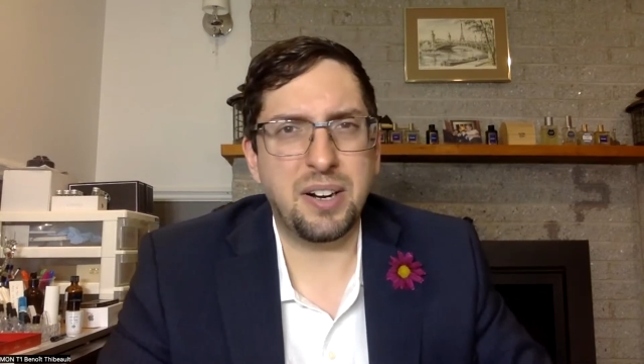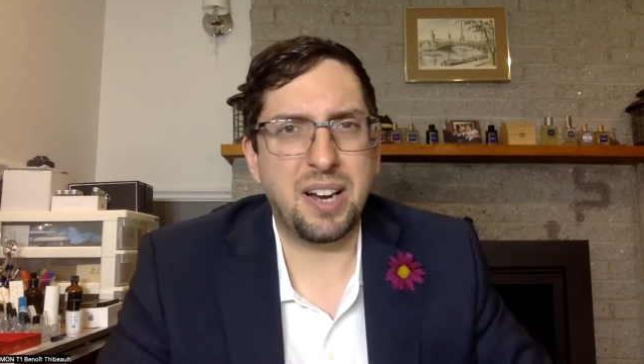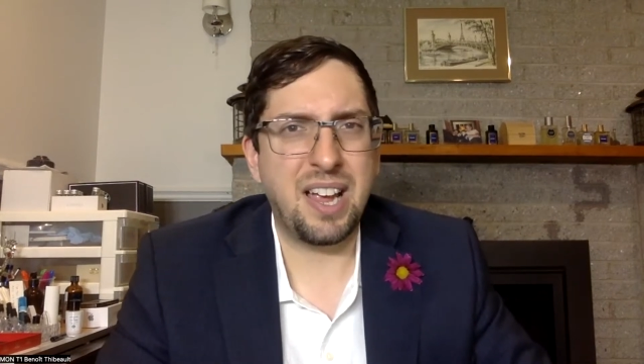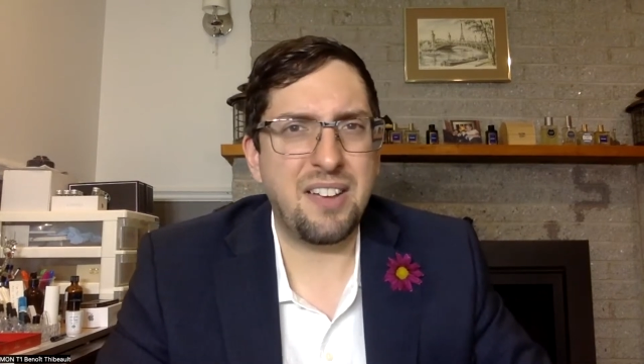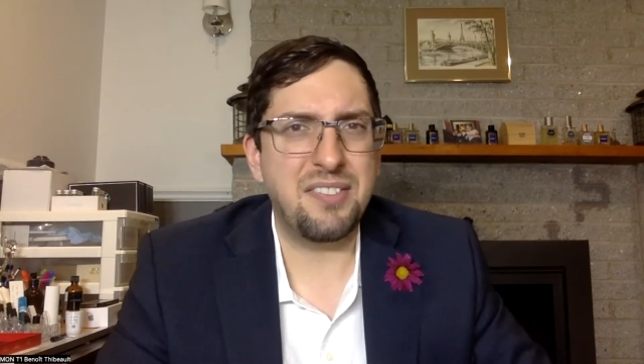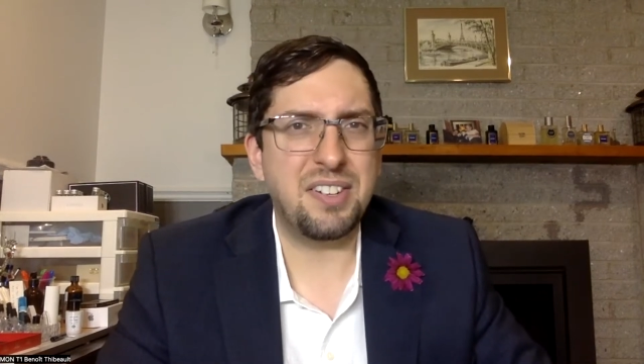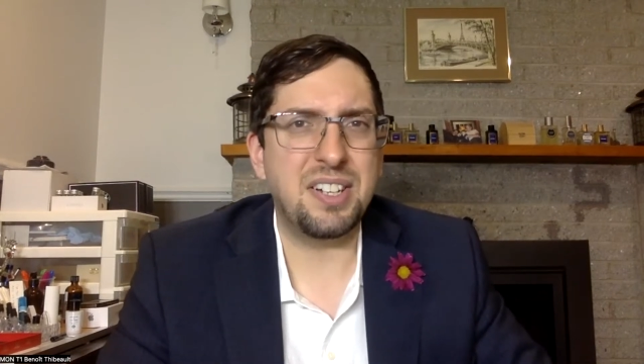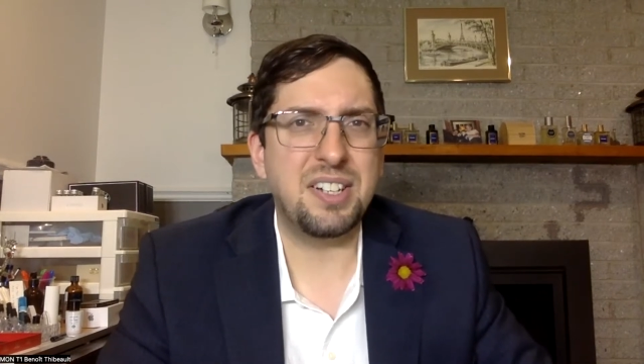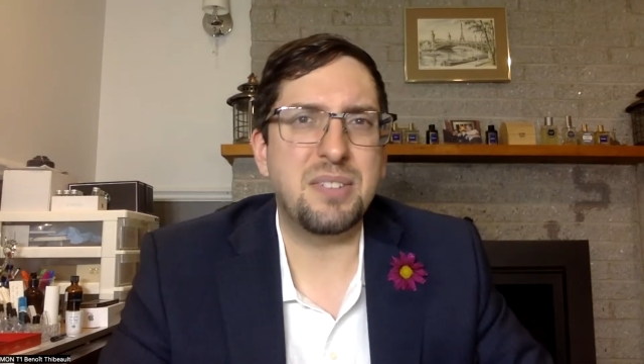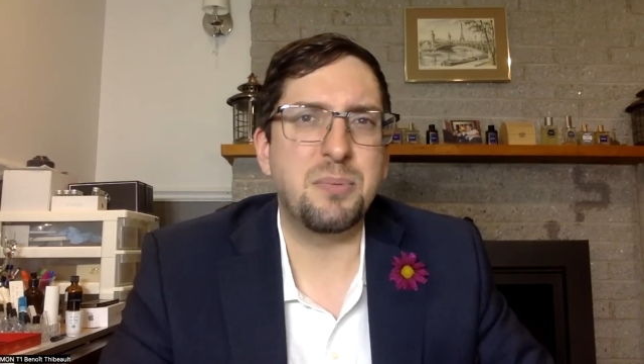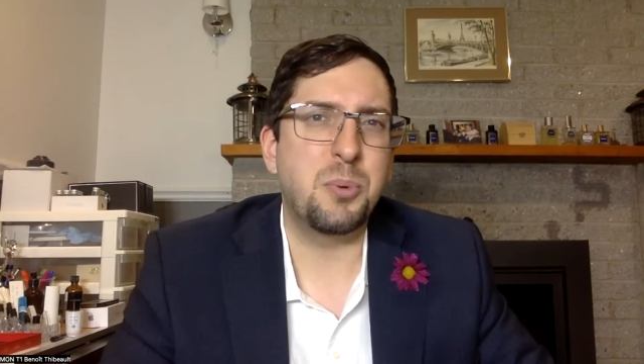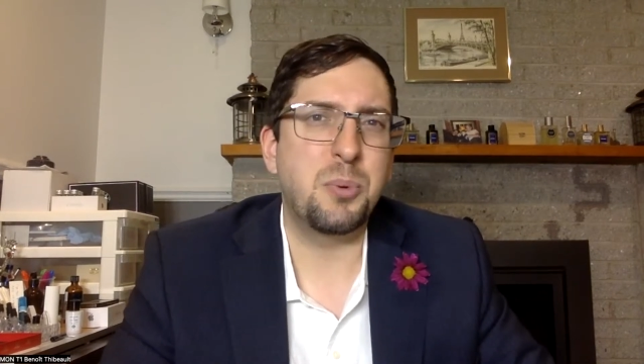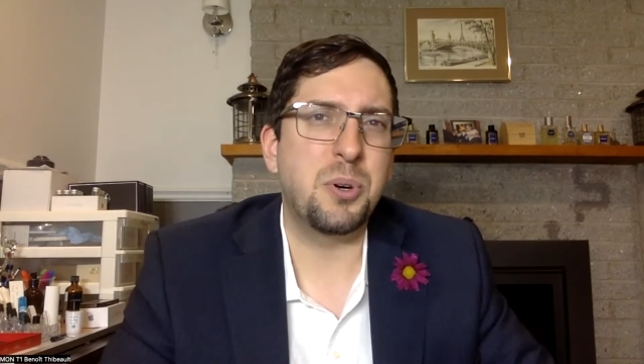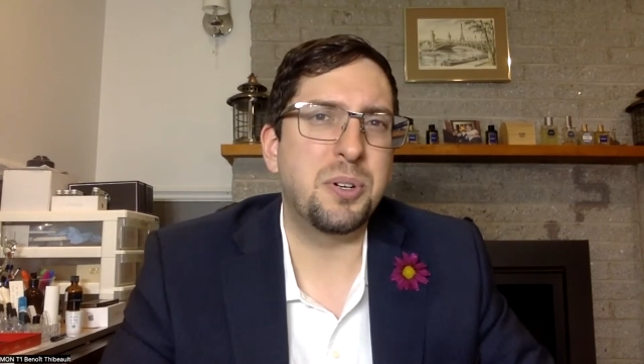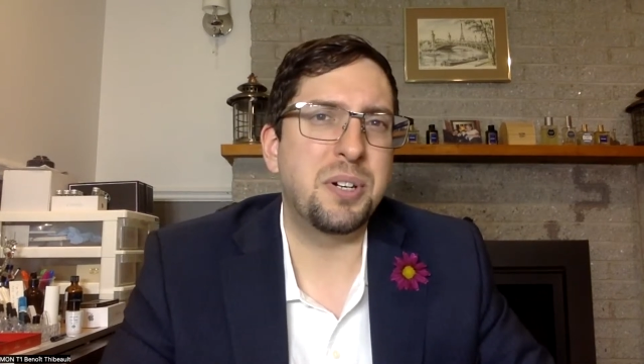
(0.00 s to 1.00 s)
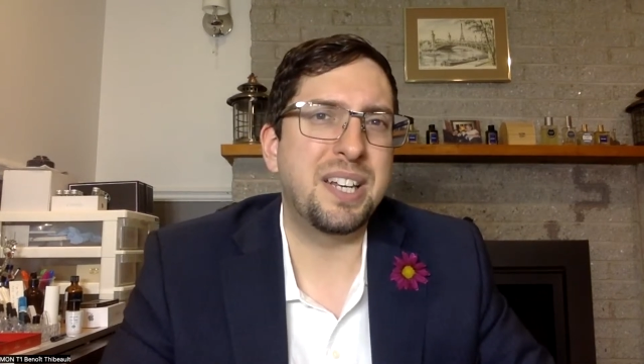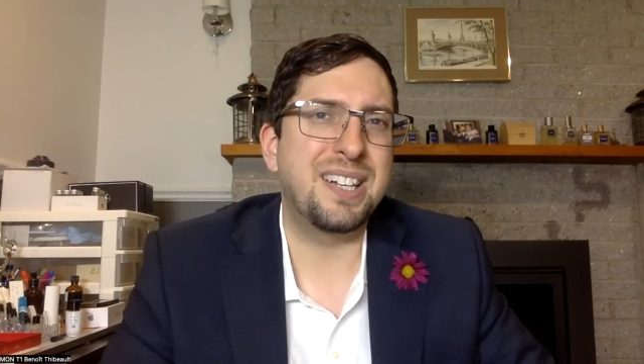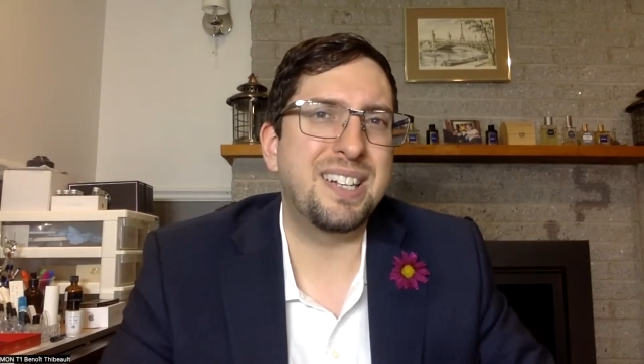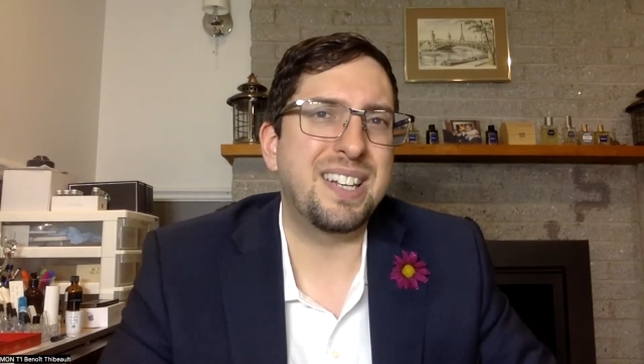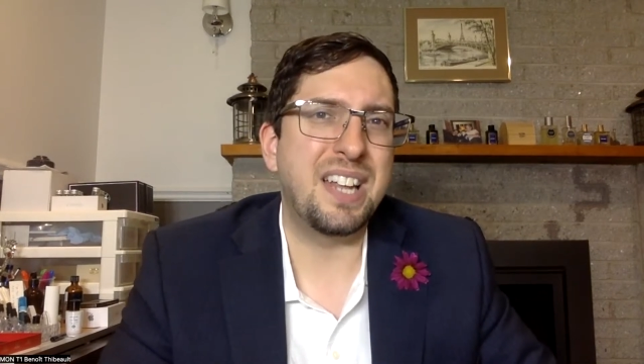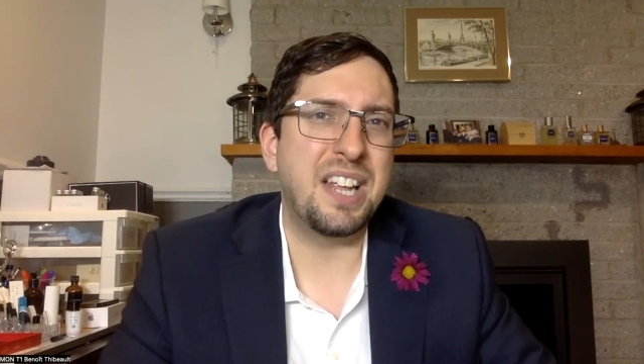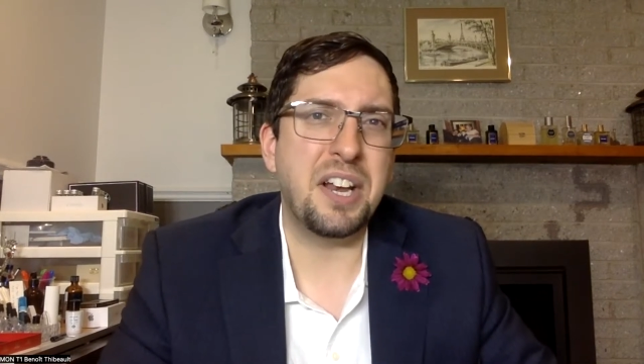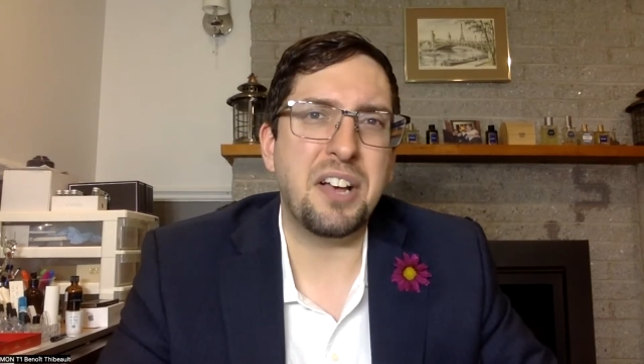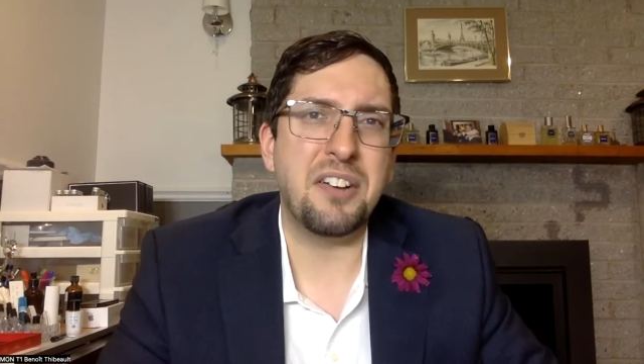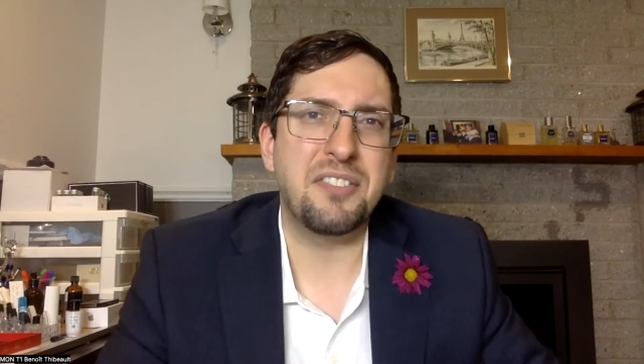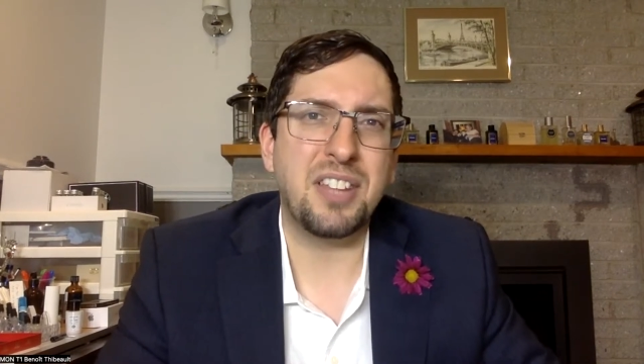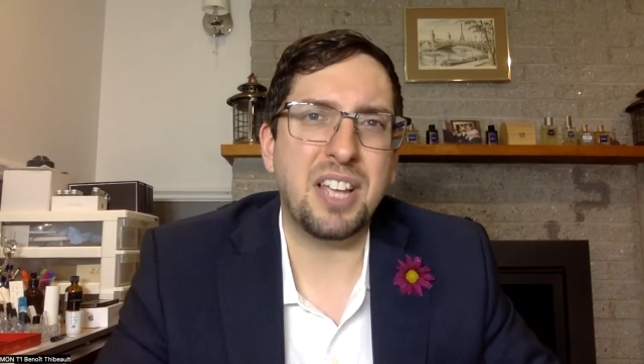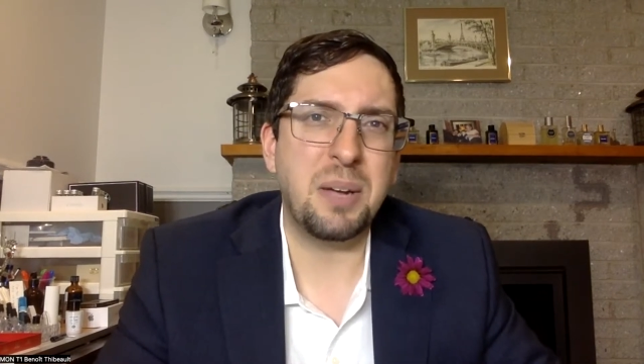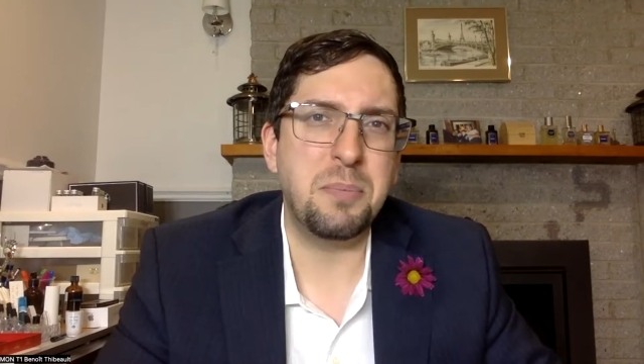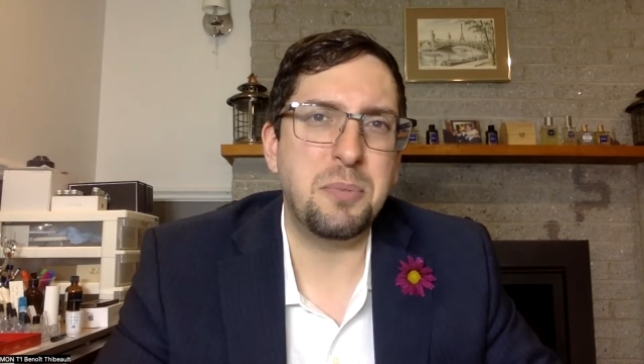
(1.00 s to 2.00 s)
I haven't worn it enough
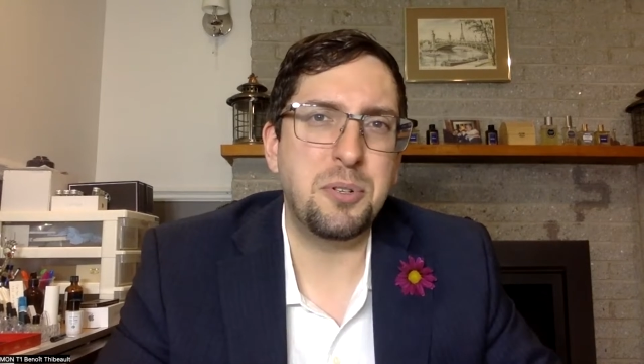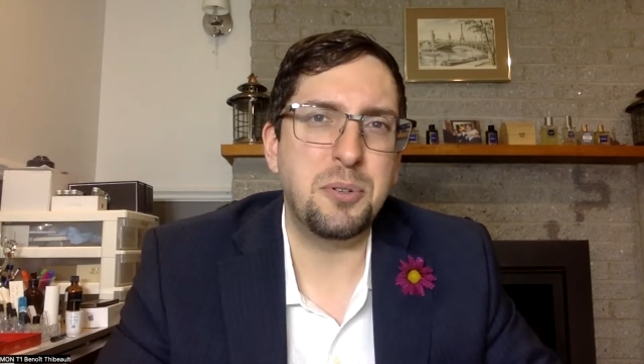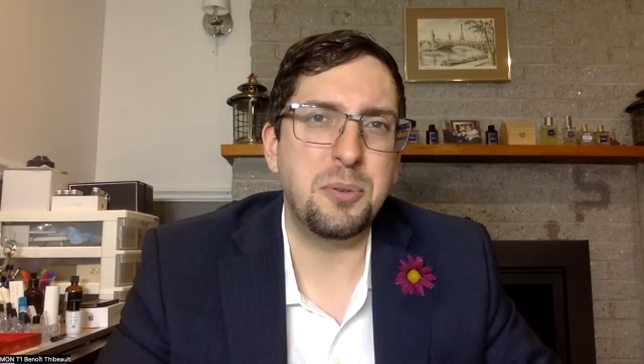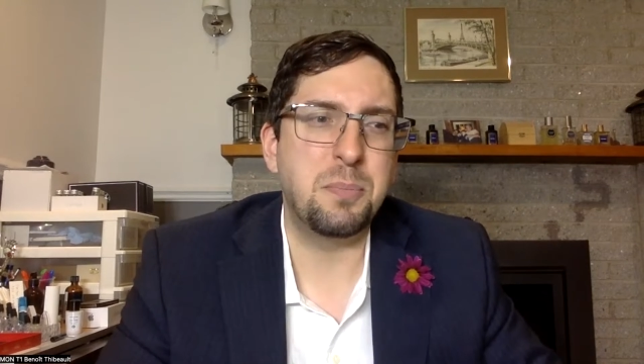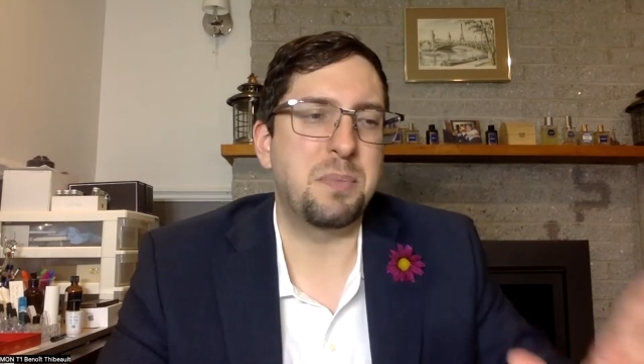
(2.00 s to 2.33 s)
time to